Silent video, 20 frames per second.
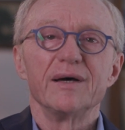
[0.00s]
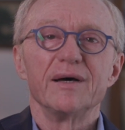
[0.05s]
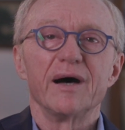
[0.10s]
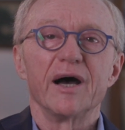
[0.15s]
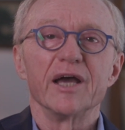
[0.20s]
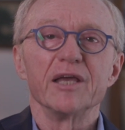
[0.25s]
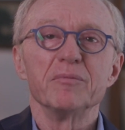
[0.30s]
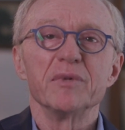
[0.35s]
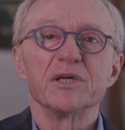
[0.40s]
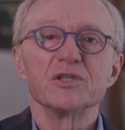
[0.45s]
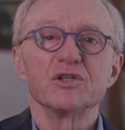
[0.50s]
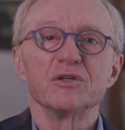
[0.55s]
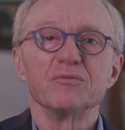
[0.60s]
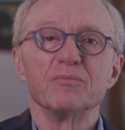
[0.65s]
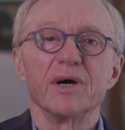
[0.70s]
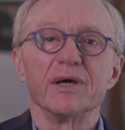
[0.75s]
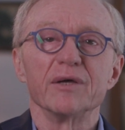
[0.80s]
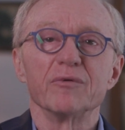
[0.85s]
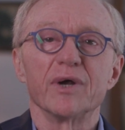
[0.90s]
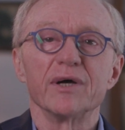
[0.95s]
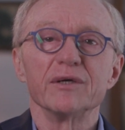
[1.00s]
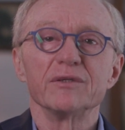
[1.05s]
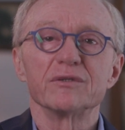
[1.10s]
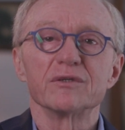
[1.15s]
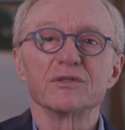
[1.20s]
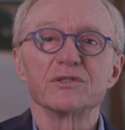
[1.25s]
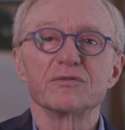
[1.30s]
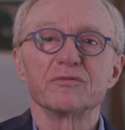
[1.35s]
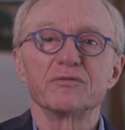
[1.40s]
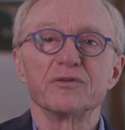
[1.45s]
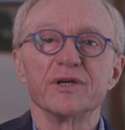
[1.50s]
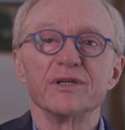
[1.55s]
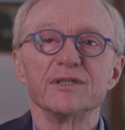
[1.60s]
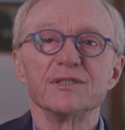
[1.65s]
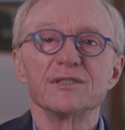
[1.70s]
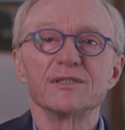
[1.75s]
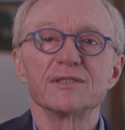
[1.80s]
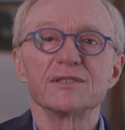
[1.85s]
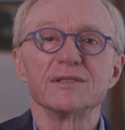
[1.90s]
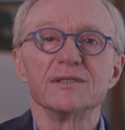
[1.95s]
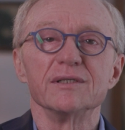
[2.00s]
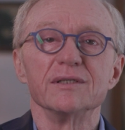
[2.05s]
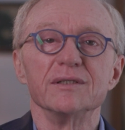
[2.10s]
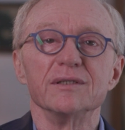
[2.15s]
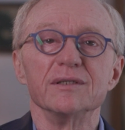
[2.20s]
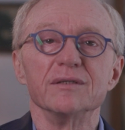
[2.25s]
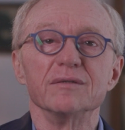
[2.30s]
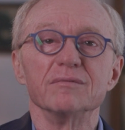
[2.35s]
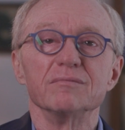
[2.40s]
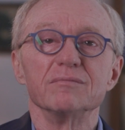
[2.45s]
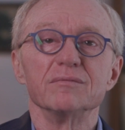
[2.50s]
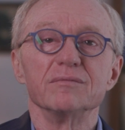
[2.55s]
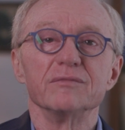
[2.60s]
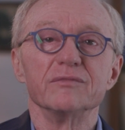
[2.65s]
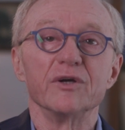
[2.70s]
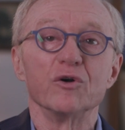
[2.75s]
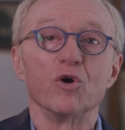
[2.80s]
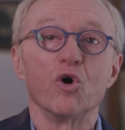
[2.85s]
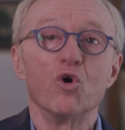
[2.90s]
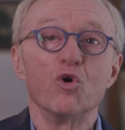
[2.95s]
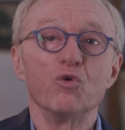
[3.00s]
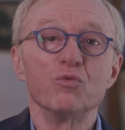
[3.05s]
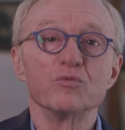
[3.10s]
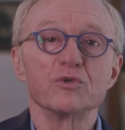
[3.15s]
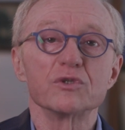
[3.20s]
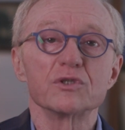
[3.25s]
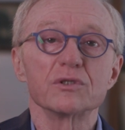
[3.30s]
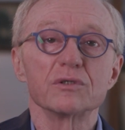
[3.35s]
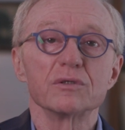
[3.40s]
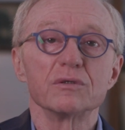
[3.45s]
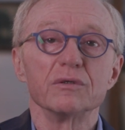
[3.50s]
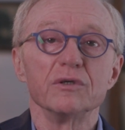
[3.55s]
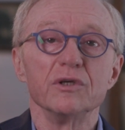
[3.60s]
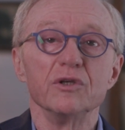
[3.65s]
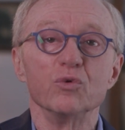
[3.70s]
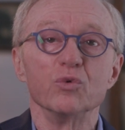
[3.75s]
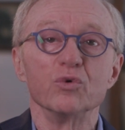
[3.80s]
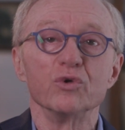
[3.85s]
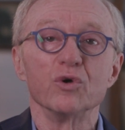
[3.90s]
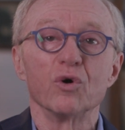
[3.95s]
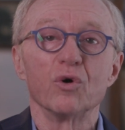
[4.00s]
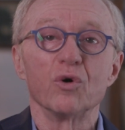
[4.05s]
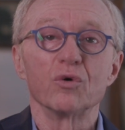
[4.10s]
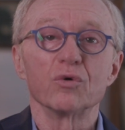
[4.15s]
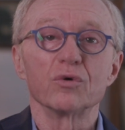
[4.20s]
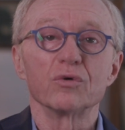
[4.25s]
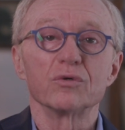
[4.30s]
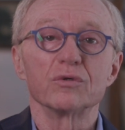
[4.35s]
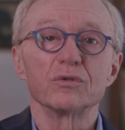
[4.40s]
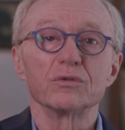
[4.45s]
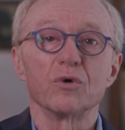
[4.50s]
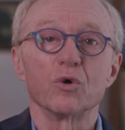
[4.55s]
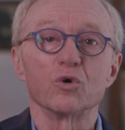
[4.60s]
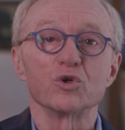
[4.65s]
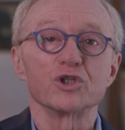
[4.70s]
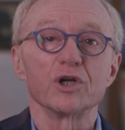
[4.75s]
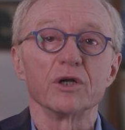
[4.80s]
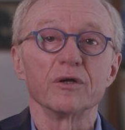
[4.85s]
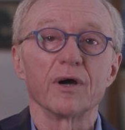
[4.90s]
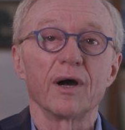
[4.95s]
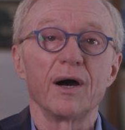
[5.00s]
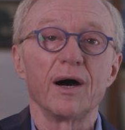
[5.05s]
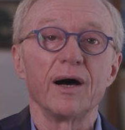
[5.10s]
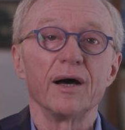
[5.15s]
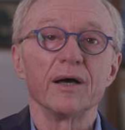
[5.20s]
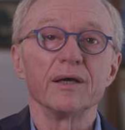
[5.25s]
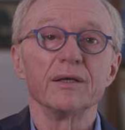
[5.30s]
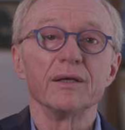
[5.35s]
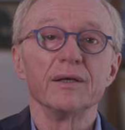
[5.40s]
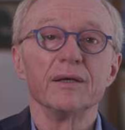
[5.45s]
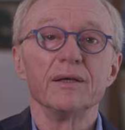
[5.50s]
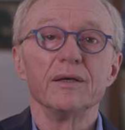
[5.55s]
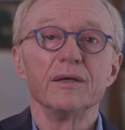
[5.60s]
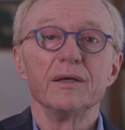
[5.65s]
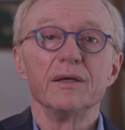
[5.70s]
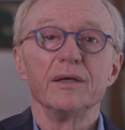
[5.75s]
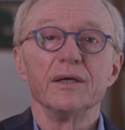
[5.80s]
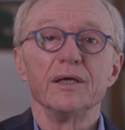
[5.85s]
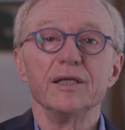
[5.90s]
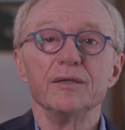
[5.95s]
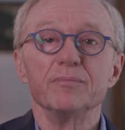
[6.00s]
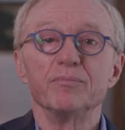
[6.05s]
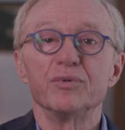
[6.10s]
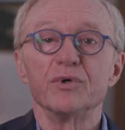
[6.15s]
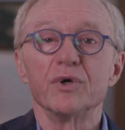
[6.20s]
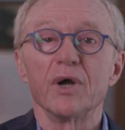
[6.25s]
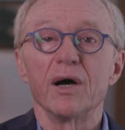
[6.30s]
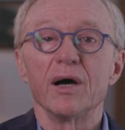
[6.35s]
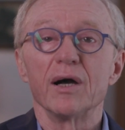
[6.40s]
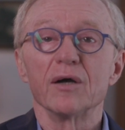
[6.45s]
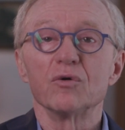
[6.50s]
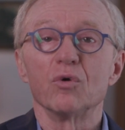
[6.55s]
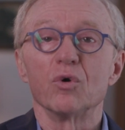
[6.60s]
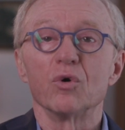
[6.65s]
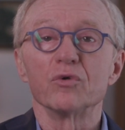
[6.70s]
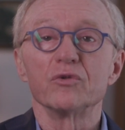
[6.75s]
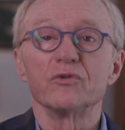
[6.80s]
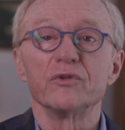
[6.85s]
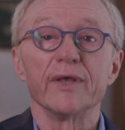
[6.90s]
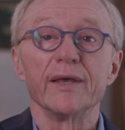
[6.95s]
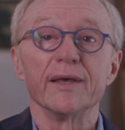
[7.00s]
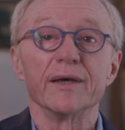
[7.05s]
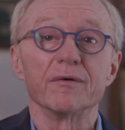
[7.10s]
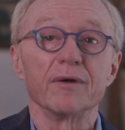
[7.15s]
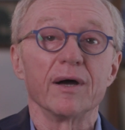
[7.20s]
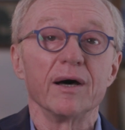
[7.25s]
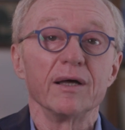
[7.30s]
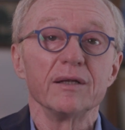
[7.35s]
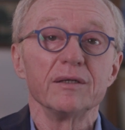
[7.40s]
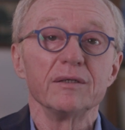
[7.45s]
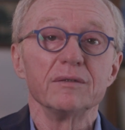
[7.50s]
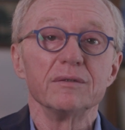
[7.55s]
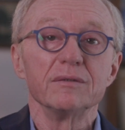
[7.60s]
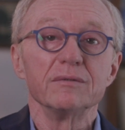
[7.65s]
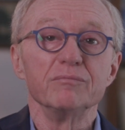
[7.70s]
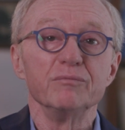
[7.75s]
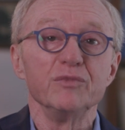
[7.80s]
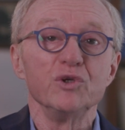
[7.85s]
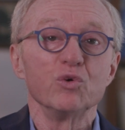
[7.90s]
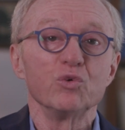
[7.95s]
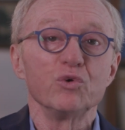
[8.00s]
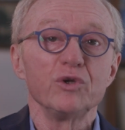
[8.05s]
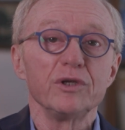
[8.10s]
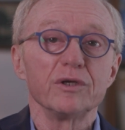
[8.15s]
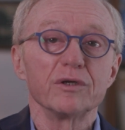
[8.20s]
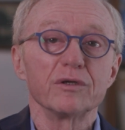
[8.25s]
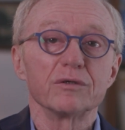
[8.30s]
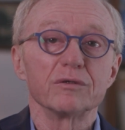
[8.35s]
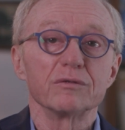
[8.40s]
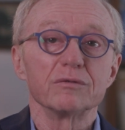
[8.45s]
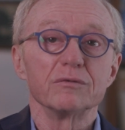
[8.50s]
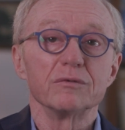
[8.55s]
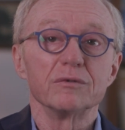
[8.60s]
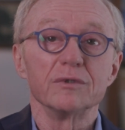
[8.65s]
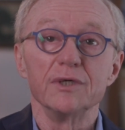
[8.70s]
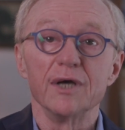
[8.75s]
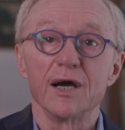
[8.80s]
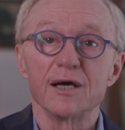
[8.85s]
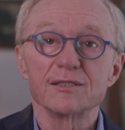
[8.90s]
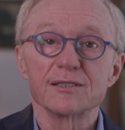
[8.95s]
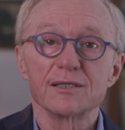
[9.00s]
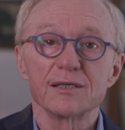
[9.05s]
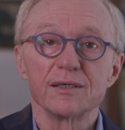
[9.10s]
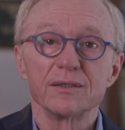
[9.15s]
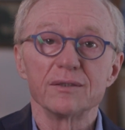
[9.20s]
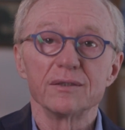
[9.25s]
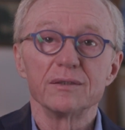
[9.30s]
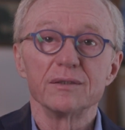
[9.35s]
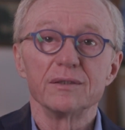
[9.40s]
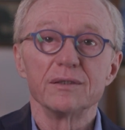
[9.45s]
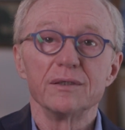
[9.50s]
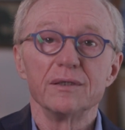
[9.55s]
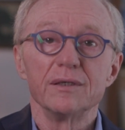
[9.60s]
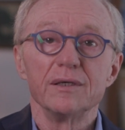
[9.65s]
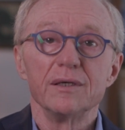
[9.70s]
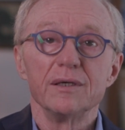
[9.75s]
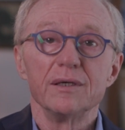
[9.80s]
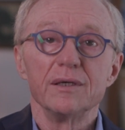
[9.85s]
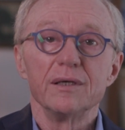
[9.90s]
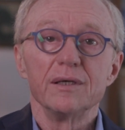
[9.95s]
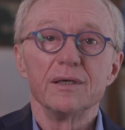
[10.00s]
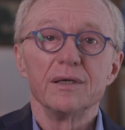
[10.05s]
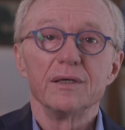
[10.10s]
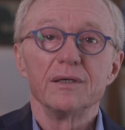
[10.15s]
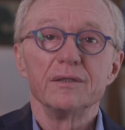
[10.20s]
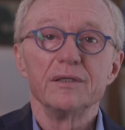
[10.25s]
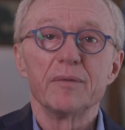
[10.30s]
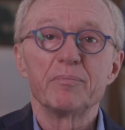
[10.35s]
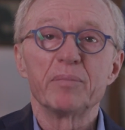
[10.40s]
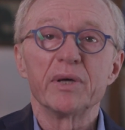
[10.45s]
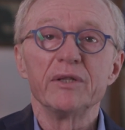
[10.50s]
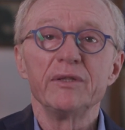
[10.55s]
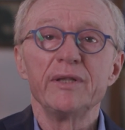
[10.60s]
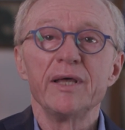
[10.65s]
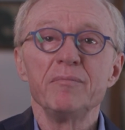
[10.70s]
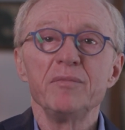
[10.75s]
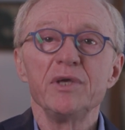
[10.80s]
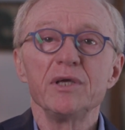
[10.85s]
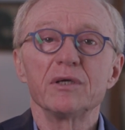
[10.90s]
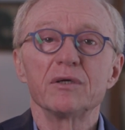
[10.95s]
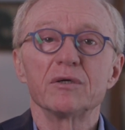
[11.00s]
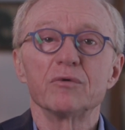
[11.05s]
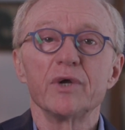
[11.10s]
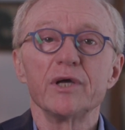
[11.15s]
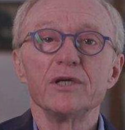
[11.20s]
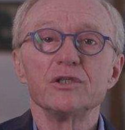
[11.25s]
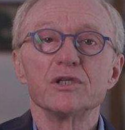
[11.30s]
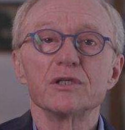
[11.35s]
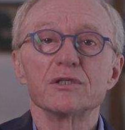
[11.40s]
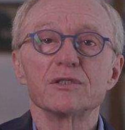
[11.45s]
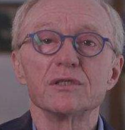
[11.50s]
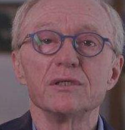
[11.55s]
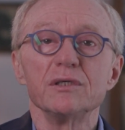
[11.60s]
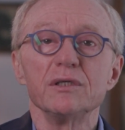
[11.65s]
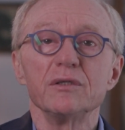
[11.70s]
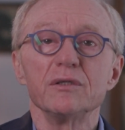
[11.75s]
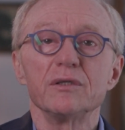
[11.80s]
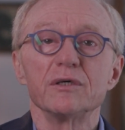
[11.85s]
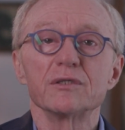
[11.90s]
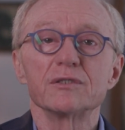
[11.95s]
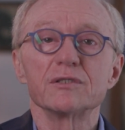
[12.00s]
I imagine my writers' friends in their homes in New York or Shanghai, in Prague or Tehran, Munich, Gaza. The pandemic rages in their